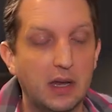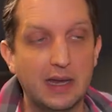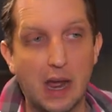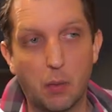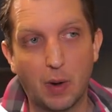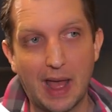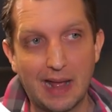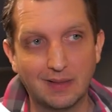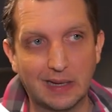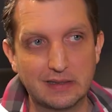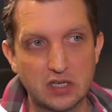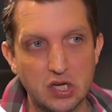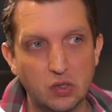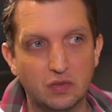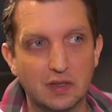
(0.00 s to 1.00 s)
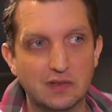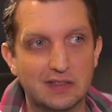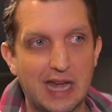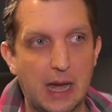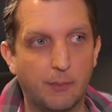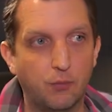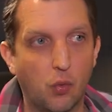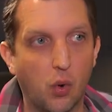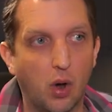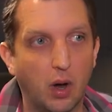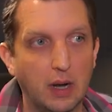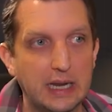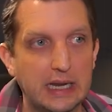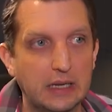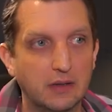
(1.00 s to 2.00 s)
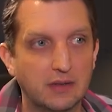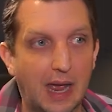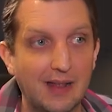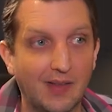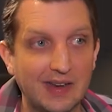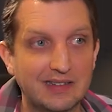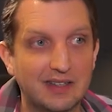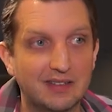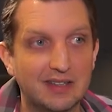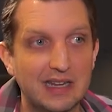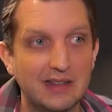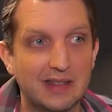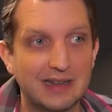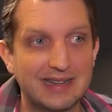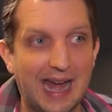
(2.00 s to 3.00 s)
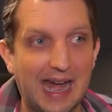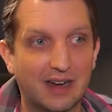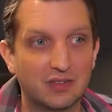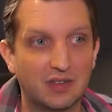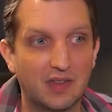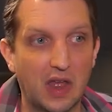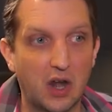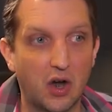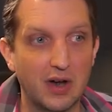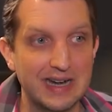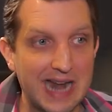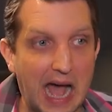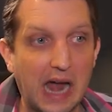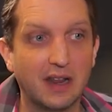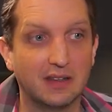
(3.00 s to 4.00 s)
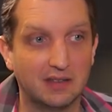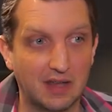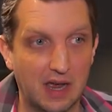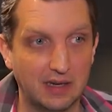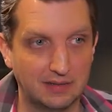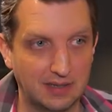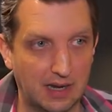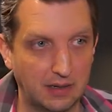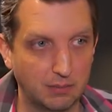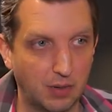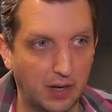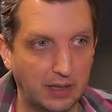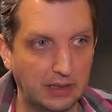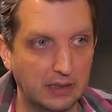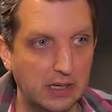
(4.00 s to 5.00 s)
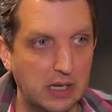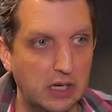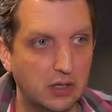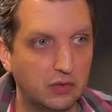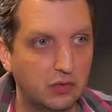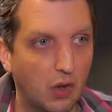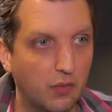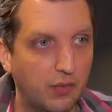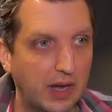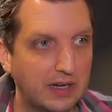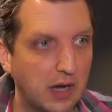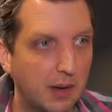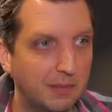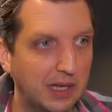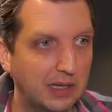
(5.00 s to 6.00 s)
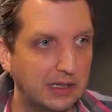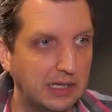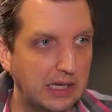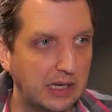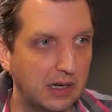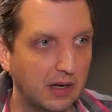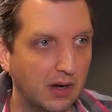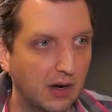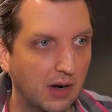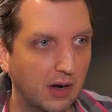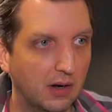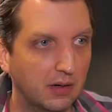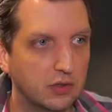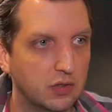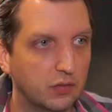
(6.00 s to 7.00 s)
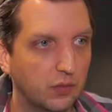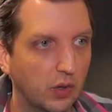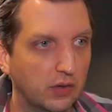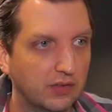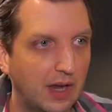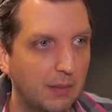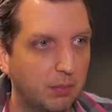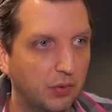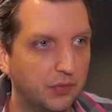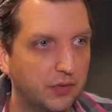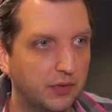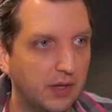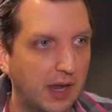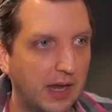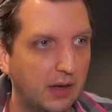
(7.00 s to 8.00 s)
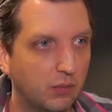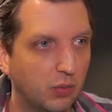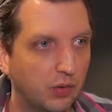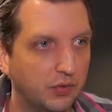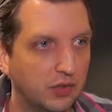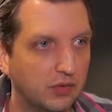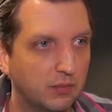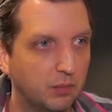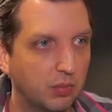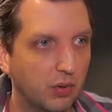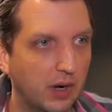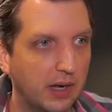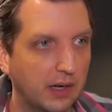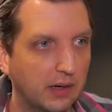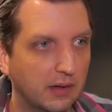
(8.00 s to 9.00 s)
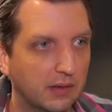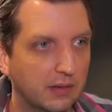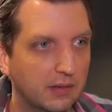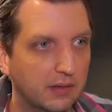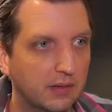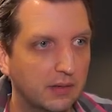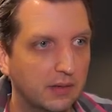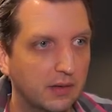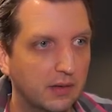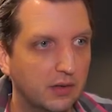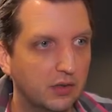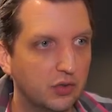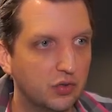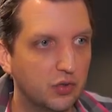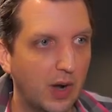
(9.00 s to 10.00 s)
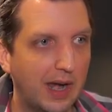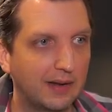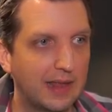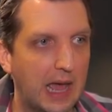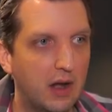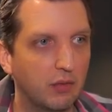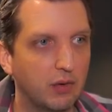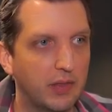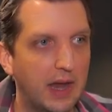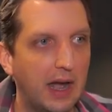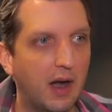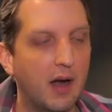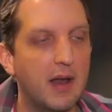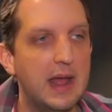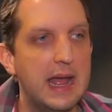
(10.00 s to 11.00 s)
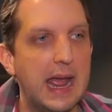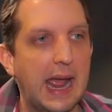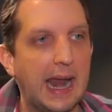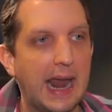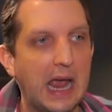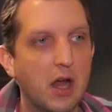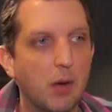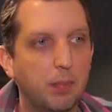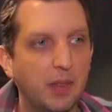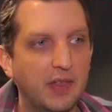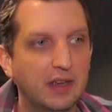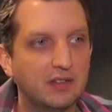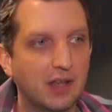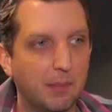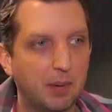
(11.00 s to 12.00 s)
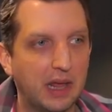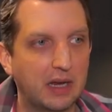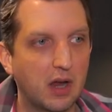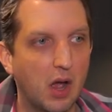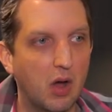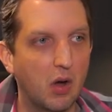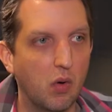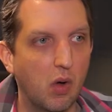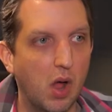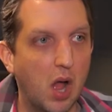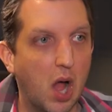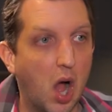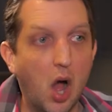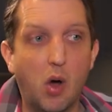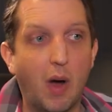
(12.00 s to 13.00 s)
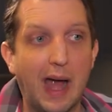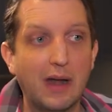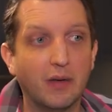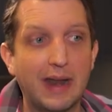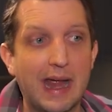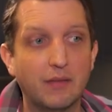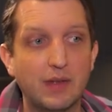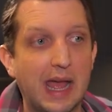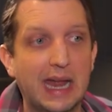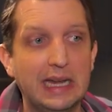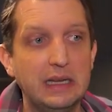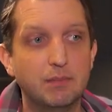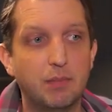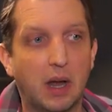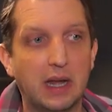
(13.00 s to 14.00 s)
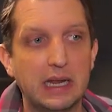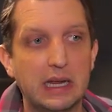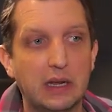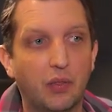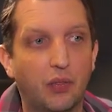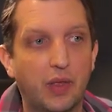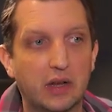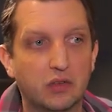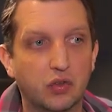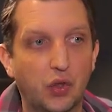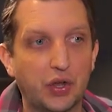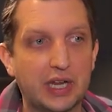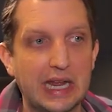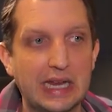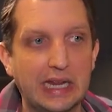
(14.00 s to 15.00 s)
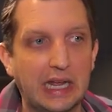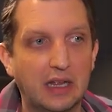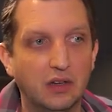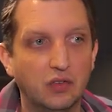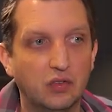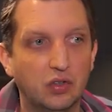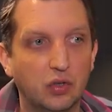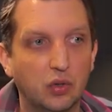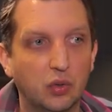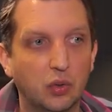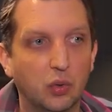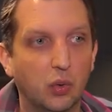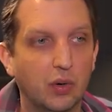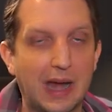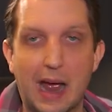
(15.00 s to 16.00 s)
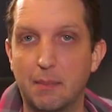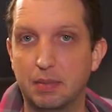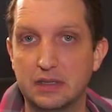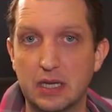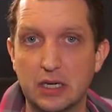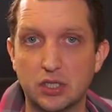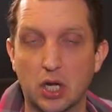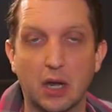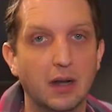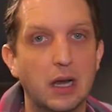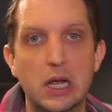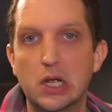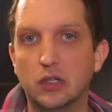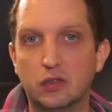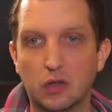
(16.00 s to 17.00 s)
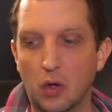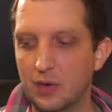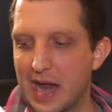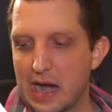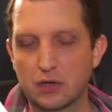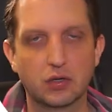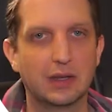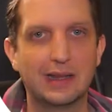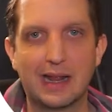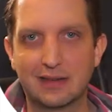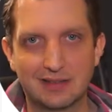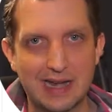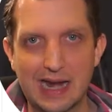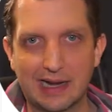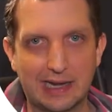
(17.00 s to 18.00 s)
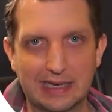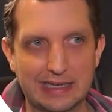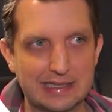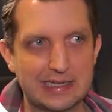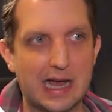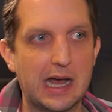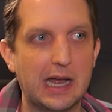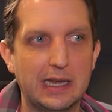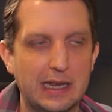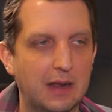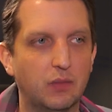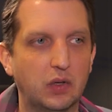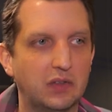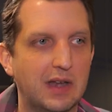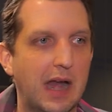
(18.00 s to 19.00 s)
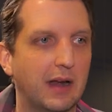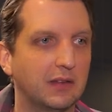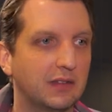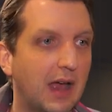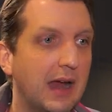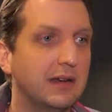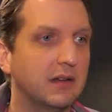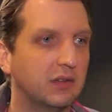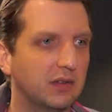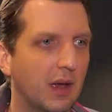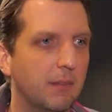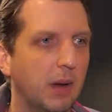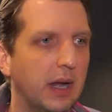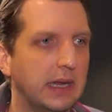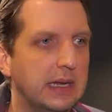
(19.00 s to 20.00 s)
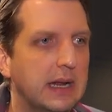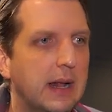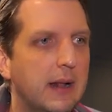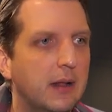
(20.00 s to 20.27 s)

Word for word: Now, what I like to use this tab for is I like to see the tasks that are not assigned to anybody. So if I come in here, just for example's sake, we'll just bring, drag that over there, and I open this up and I go, oh, I don't have anybody that's looking into competition. So naturally, that's not going to get done if it's not assigned to somebody.